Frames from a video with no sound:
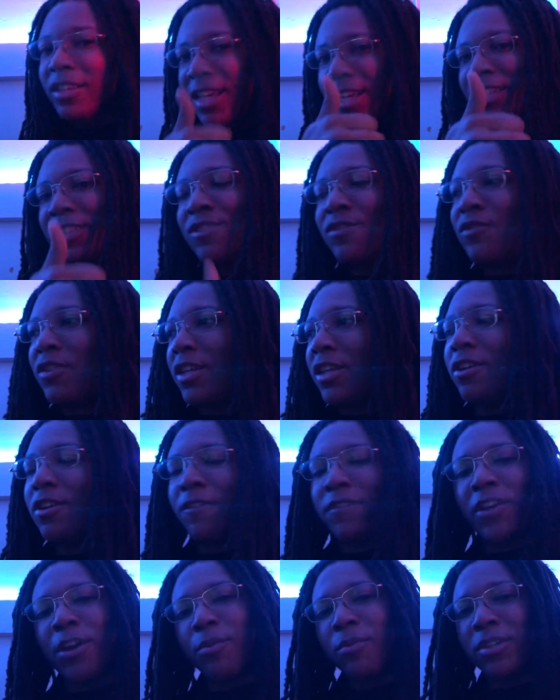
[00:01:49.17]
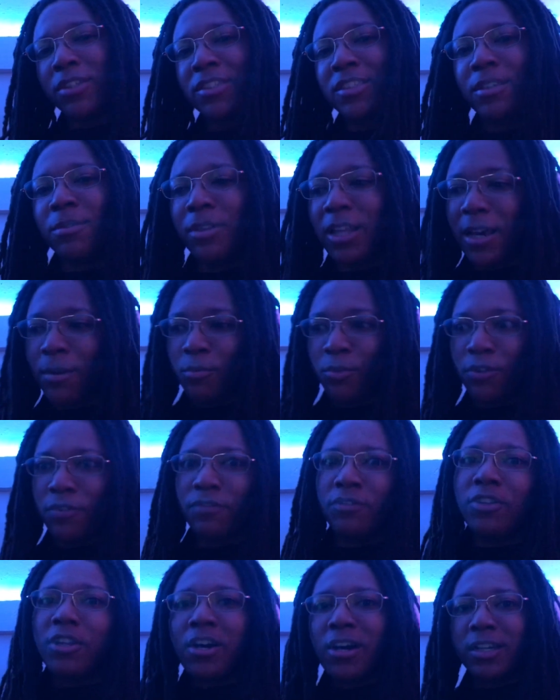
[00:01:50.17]
Like this video if y'all want to see like more
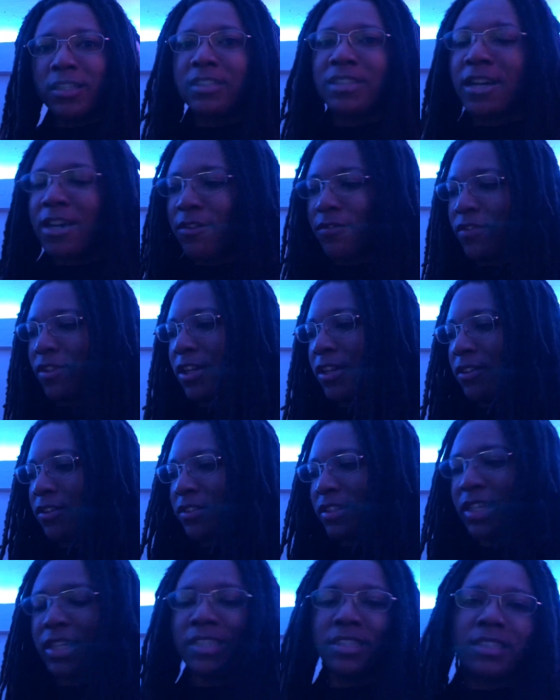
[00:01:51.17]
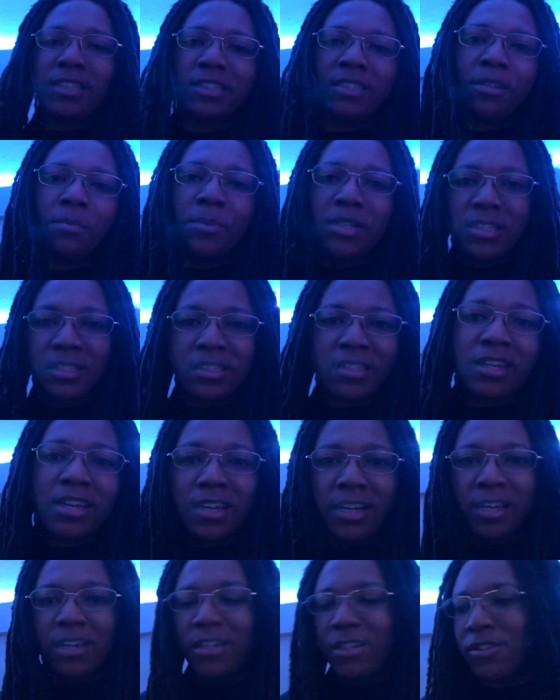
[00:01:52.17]
vlog style videos like this and me just
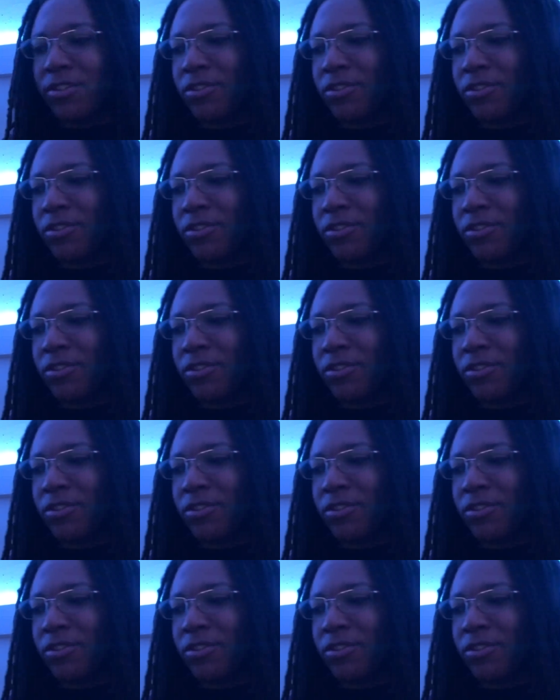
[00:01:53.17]
cooking in the